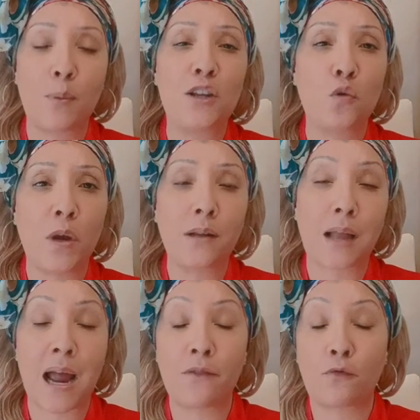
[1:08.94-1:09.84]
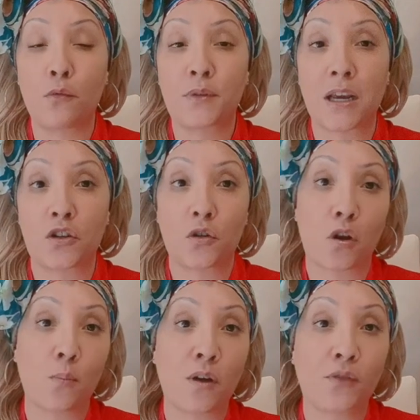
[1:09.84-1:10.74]
We'll be doing live group sessions
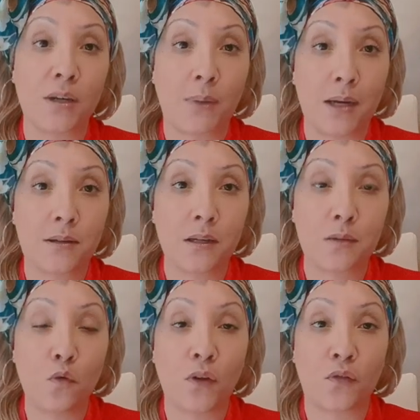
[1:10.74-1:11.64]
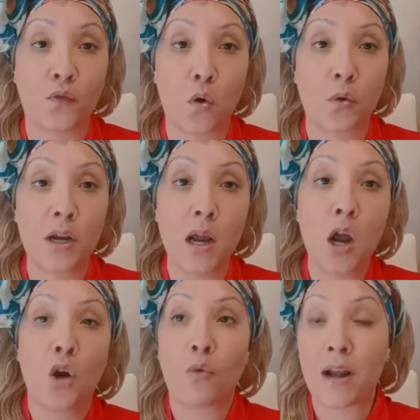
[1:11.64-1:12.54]
on a monthly basis moving forward.
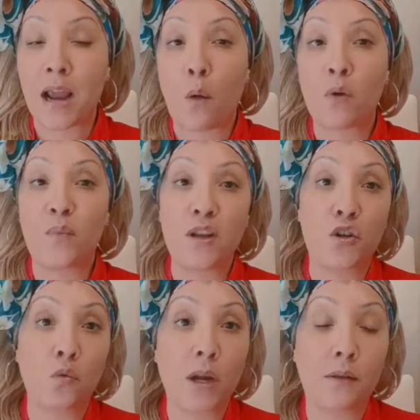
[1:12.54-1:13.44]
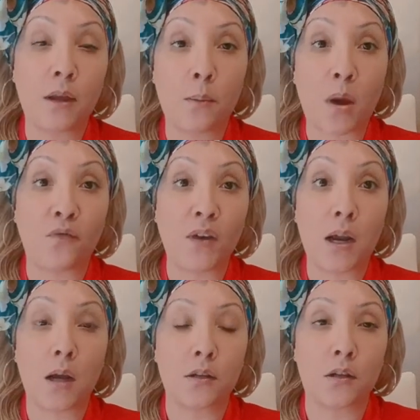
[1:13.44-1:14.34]
Right now, we've been doing them uh,
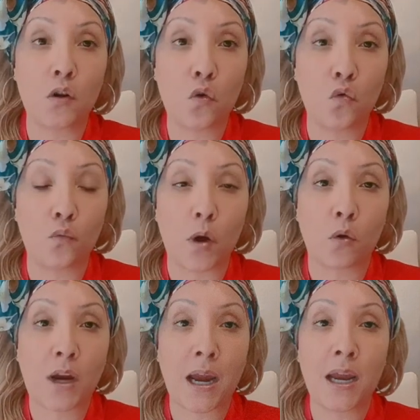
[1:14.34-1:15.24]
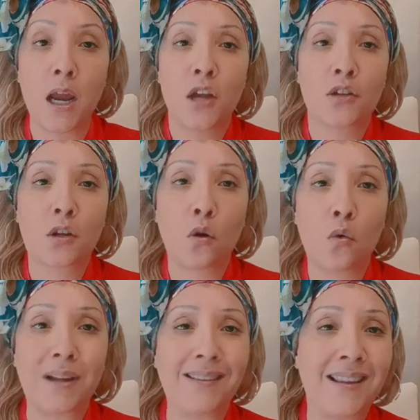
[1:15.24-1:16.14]
via Zoom. Okay,
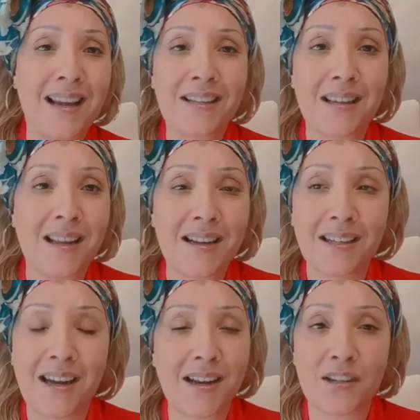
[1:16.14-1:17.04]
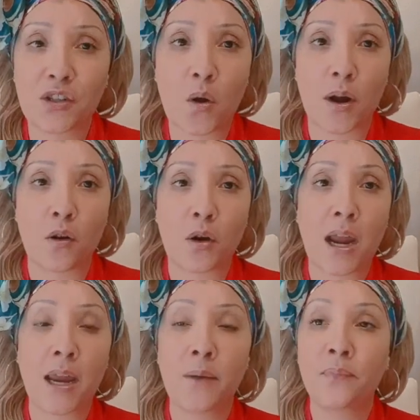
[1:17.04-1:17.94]
so let's let's get it started.
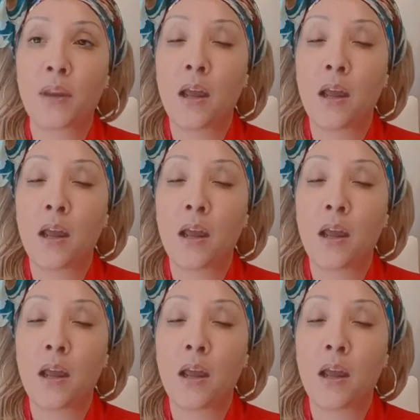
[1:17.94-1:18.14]
Okay.